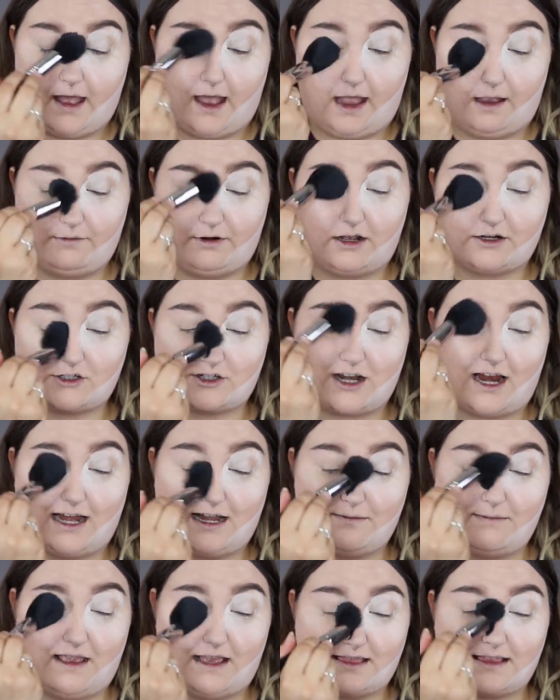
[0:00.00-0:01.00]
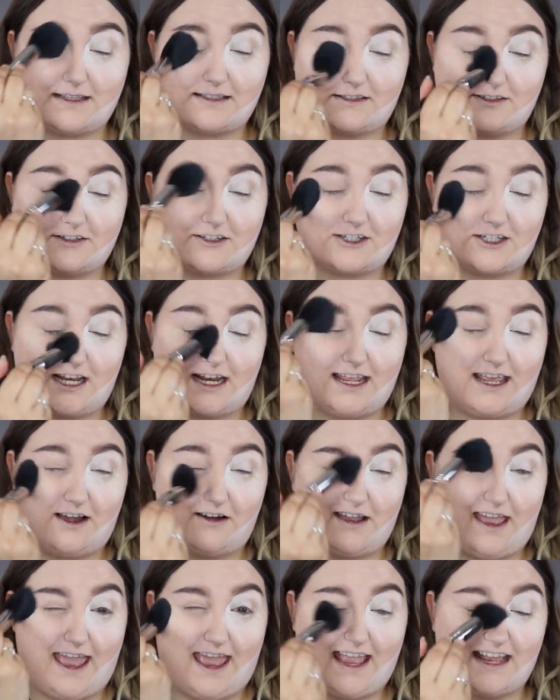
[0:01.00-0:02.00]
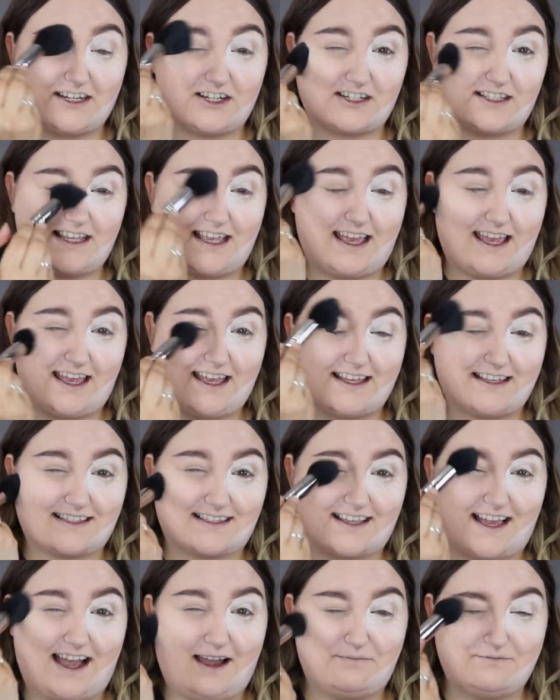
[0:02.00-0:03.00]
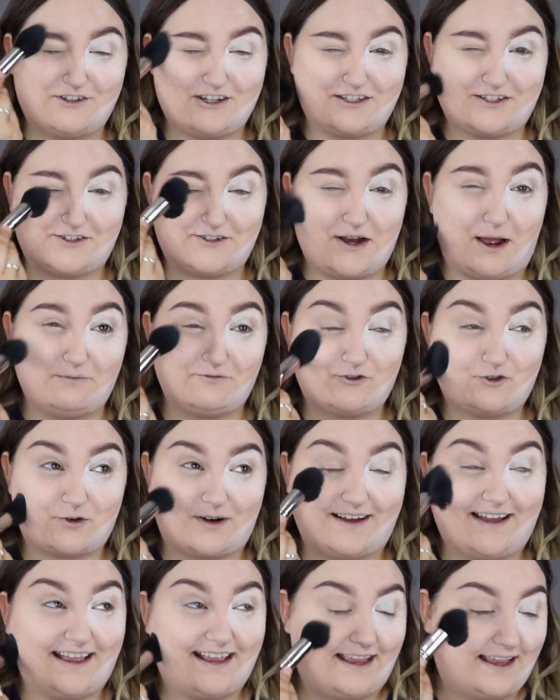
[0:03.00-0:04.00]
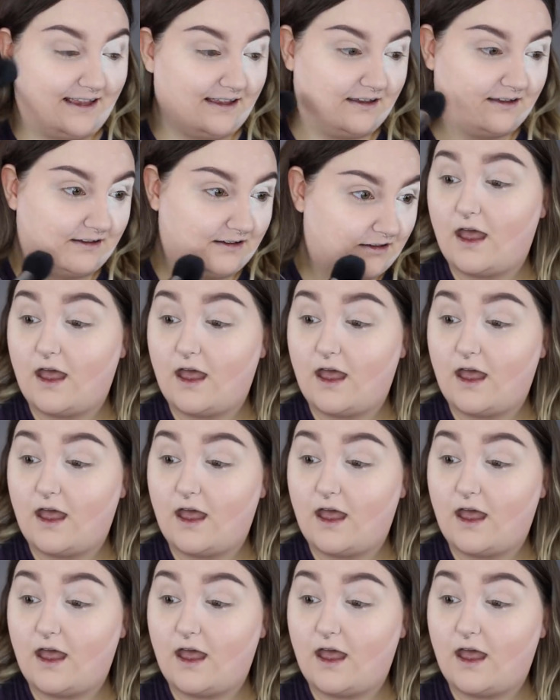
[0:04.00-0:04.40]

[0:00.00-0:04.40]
I'm not trying to make this look shitty, okay? It just is. I'm just, I'm trying.